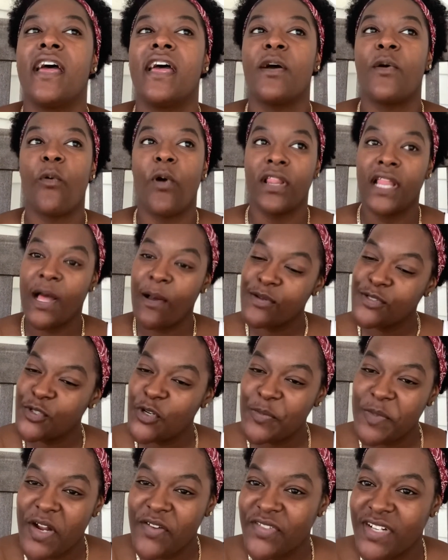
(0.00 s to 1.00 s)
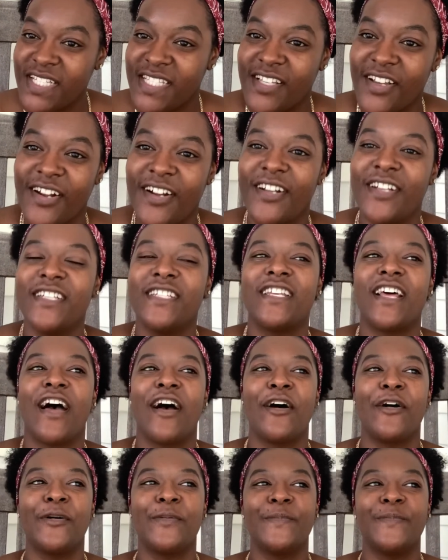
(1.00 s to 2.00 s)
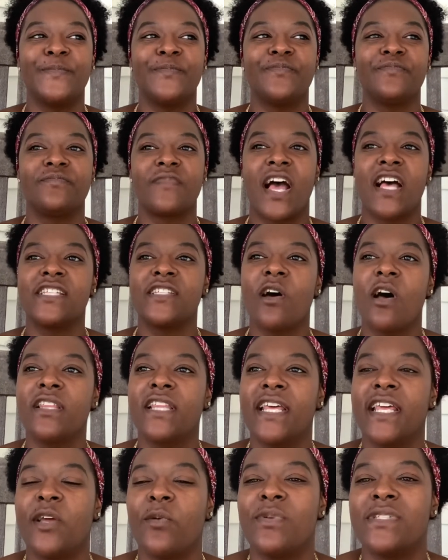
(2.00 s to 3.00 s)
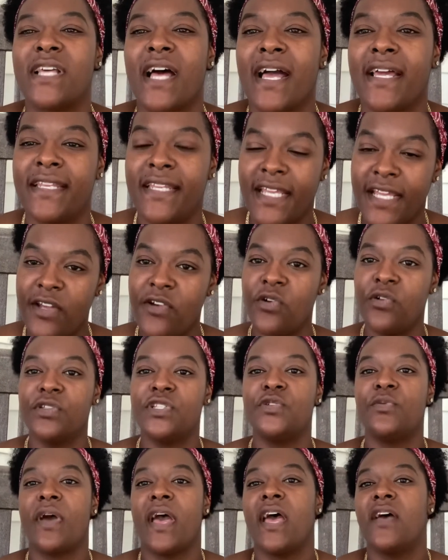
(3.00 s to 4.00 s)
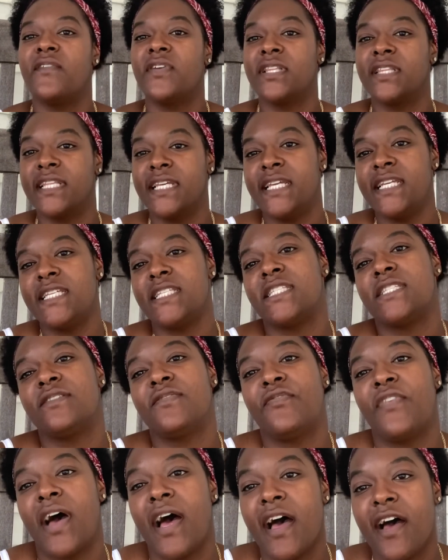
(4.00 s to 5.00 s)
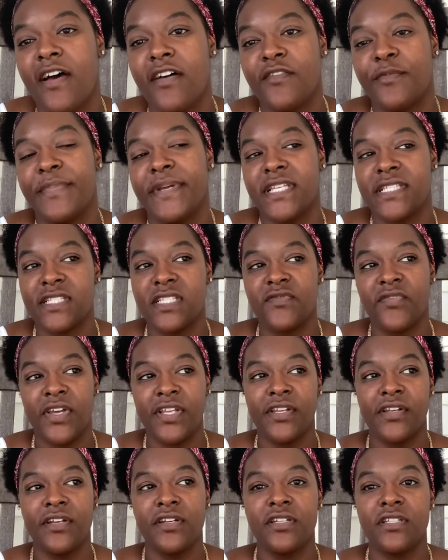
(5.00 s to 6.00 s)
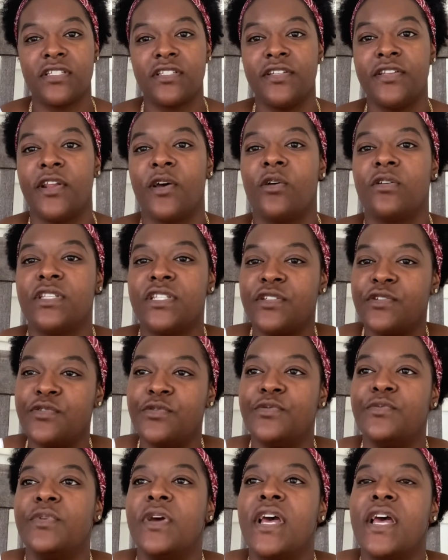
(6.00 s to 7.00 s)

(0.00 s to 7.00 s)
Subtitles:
while I was on my research, I saw that it was ideal to have at least 5 business vendors, to